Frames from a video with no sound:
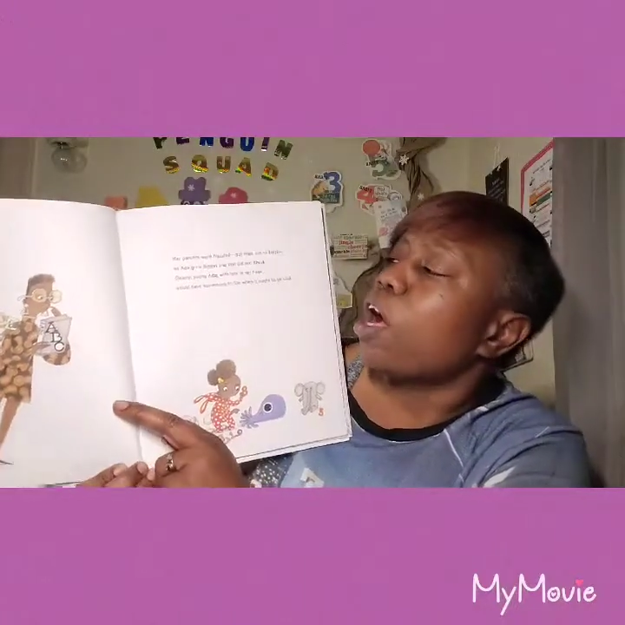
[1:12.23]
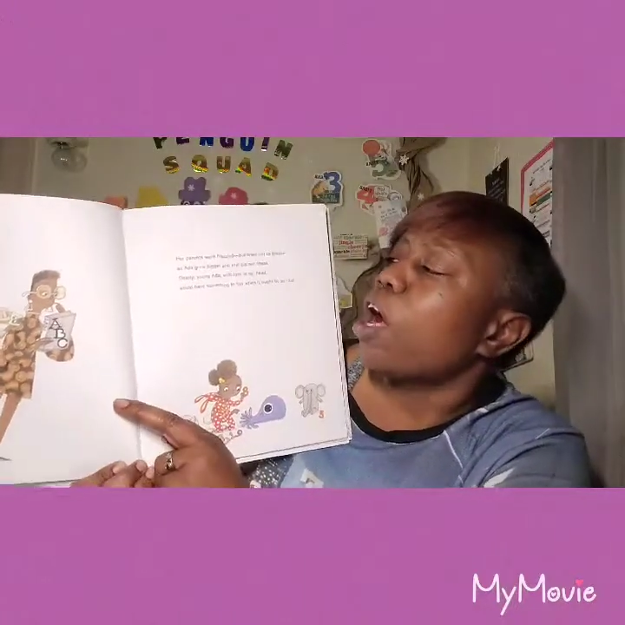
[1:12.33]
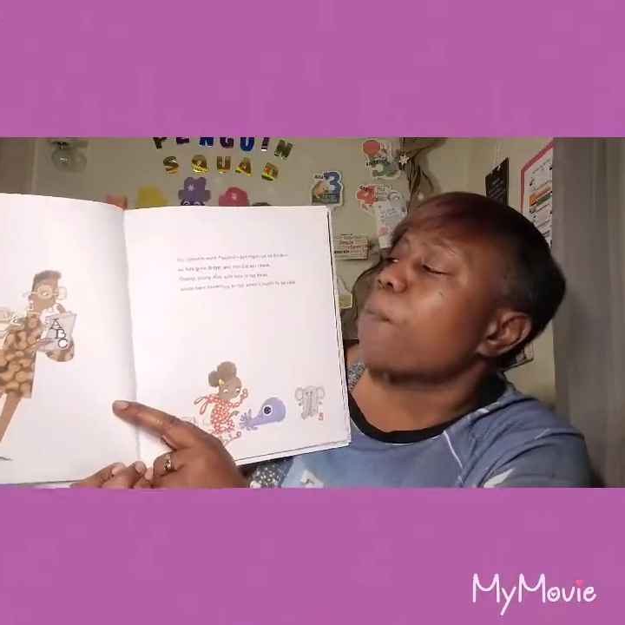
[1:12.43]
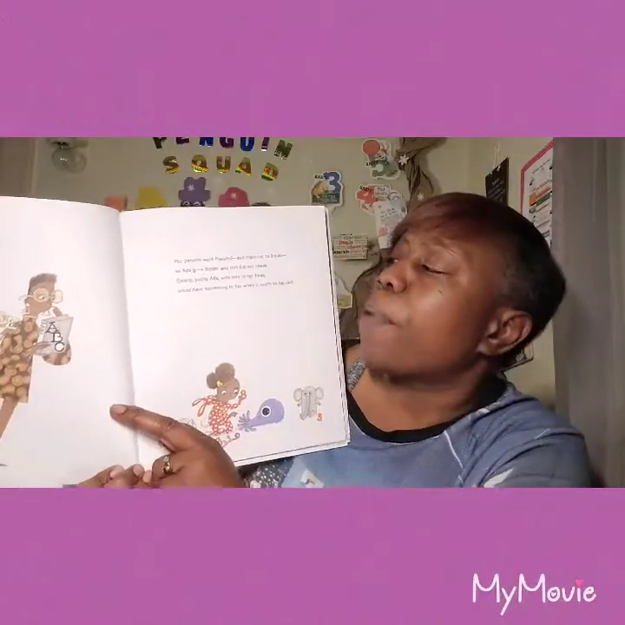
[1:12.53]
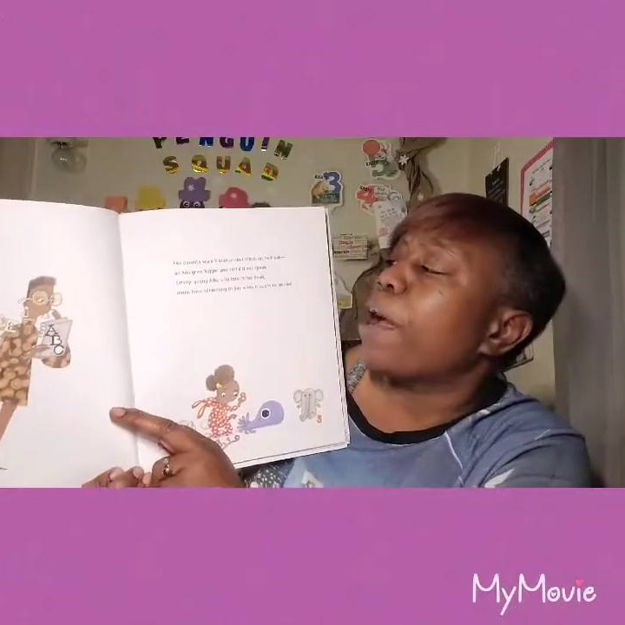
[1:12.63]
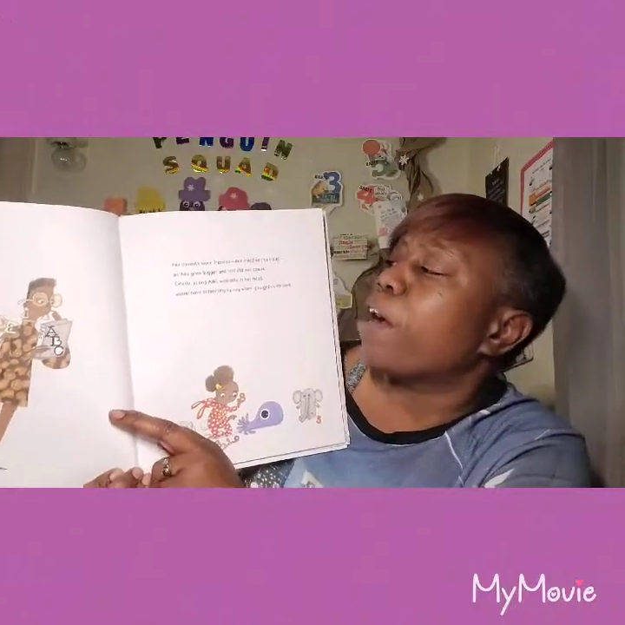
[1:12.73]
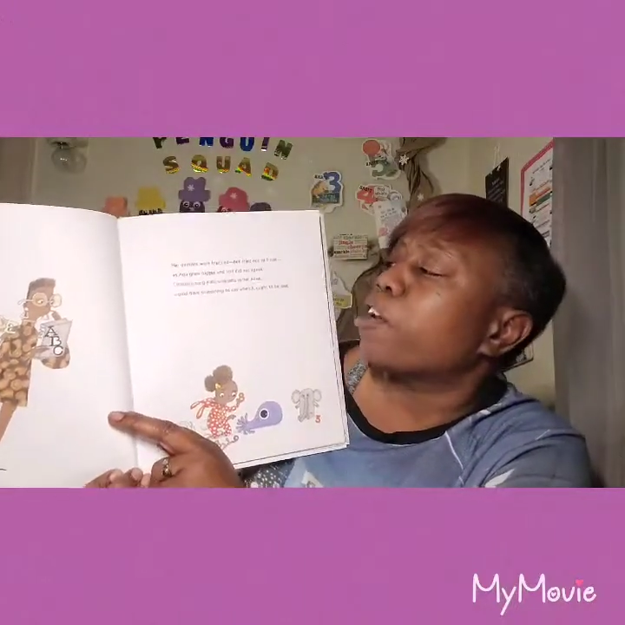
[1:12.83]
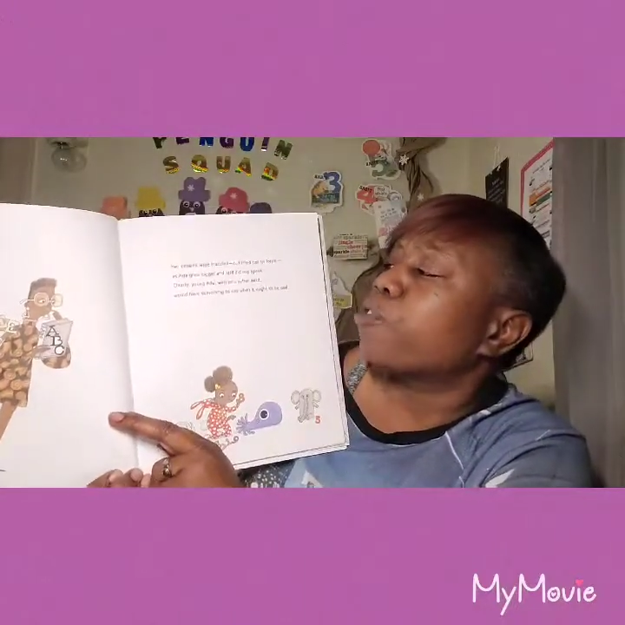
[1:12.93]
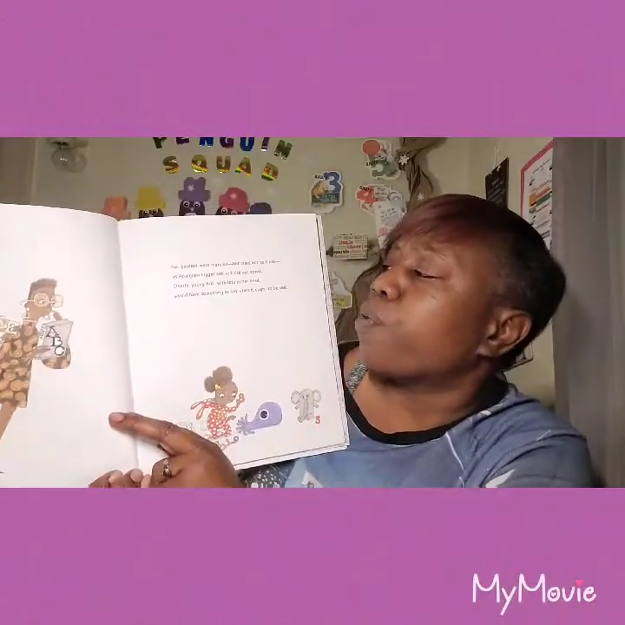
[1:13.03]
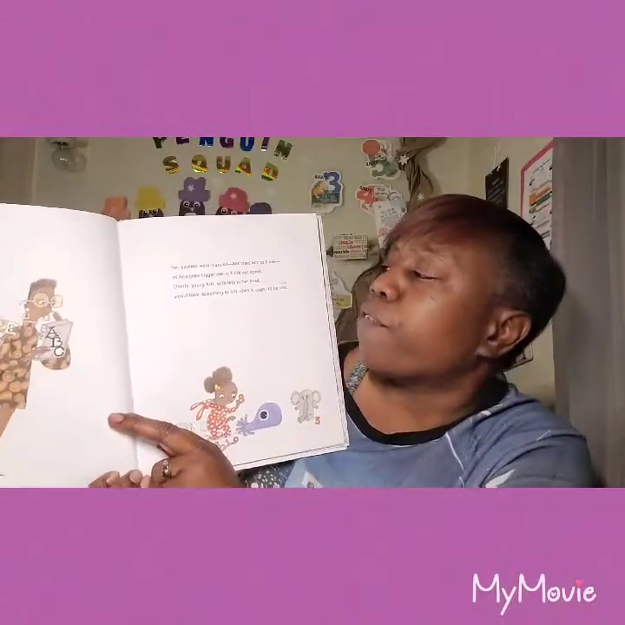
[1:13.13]
Her
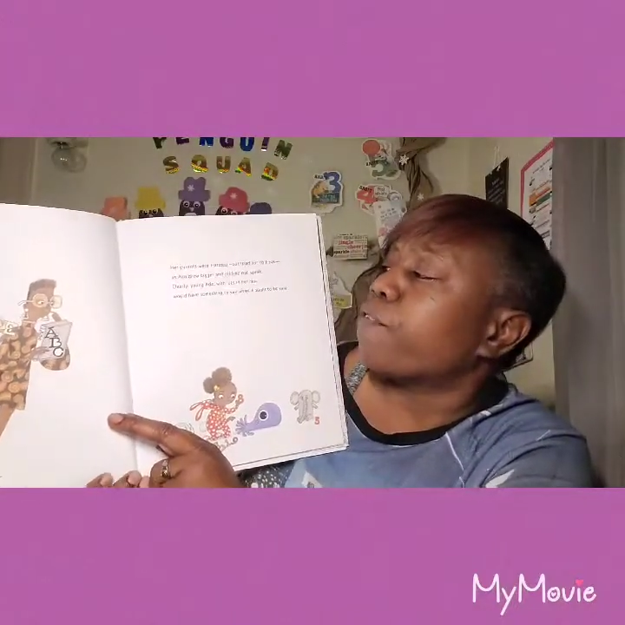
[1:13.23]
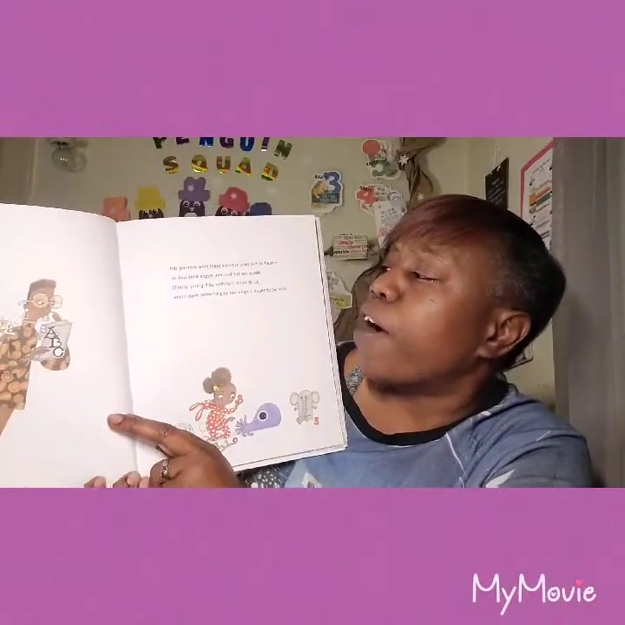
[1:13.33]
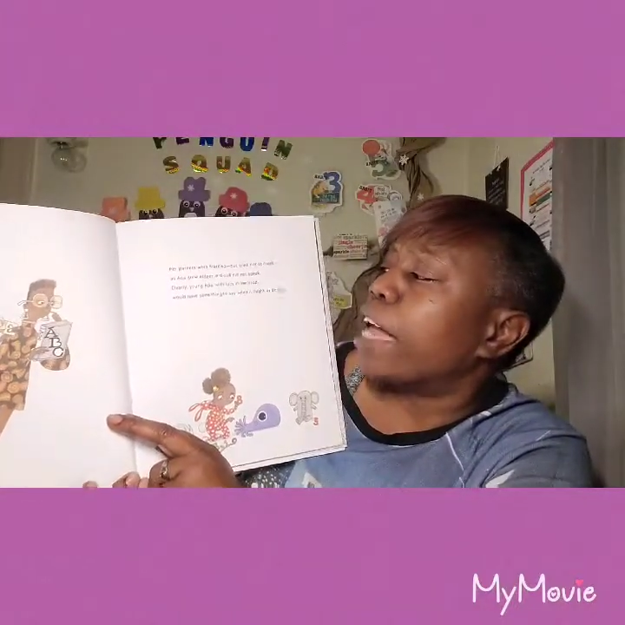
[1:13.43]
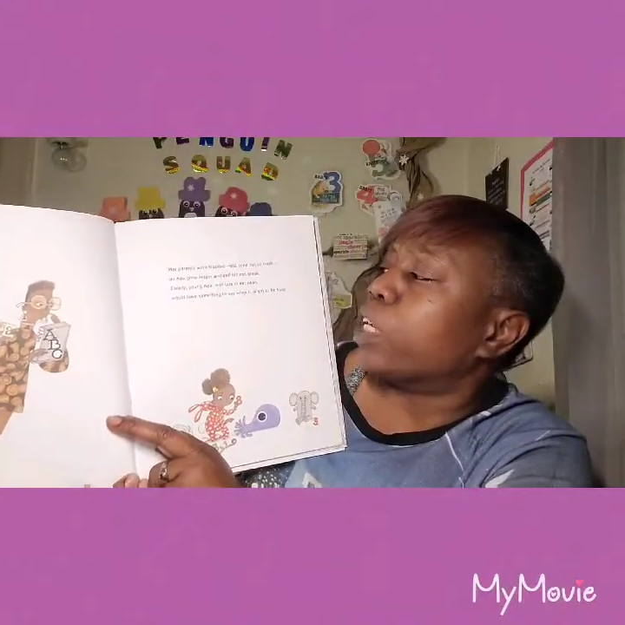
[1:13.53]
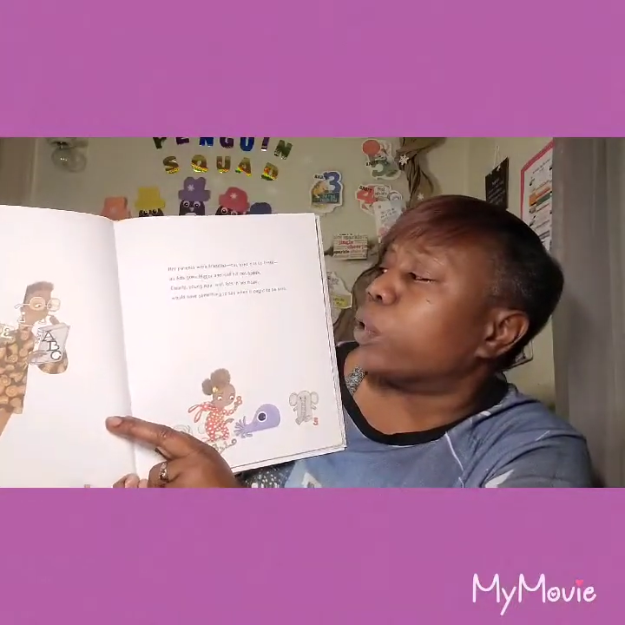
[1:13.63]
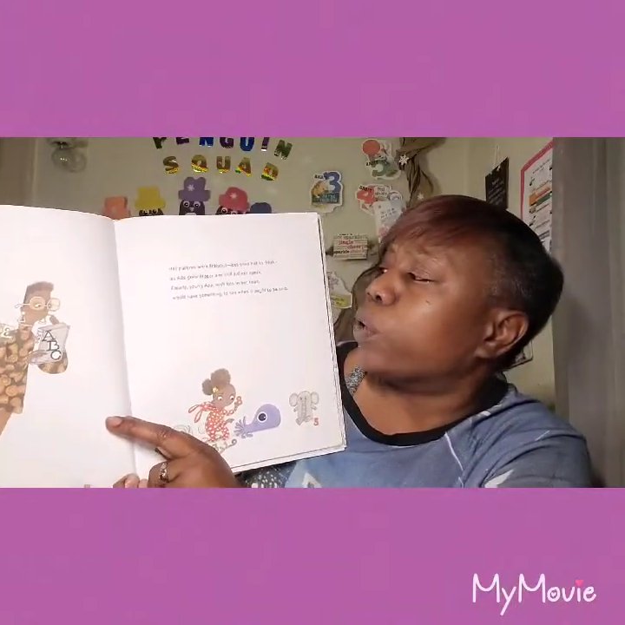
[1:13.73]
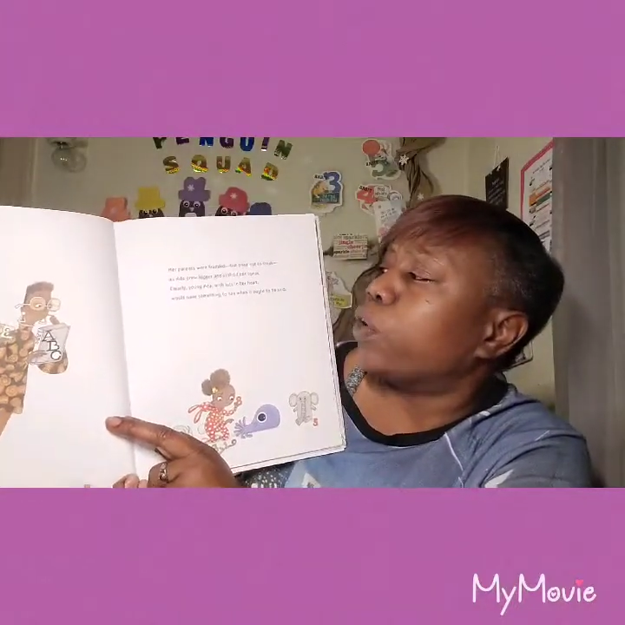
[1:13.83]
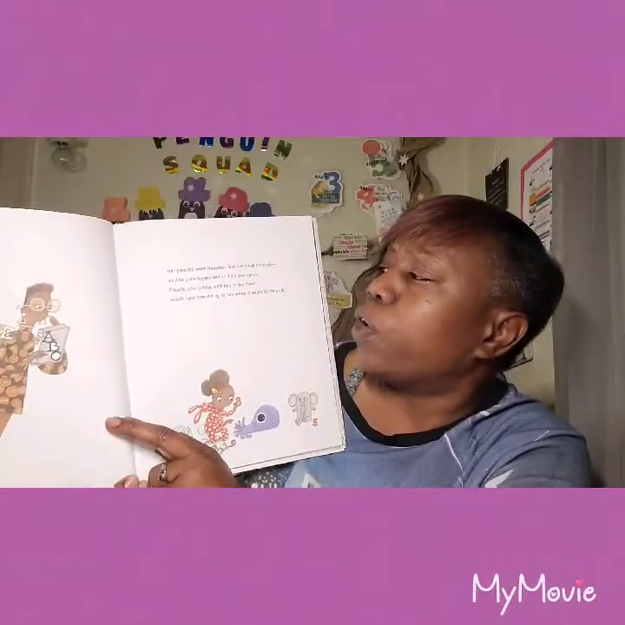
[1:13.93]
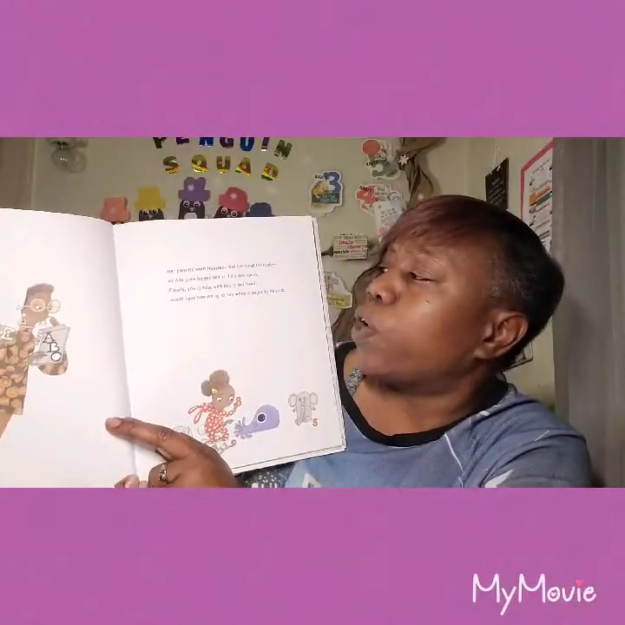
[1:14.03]
parents were frazzled